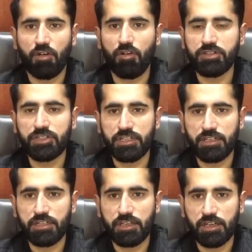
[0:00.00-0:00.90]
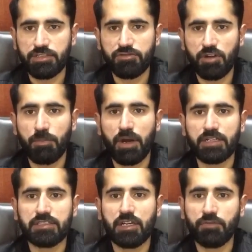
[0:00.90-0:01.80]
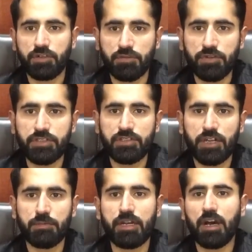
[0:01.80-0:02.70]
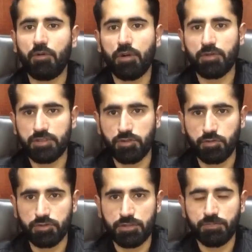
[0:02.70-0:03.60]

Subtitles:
originated in the history of Pakistan for the first time and how it was used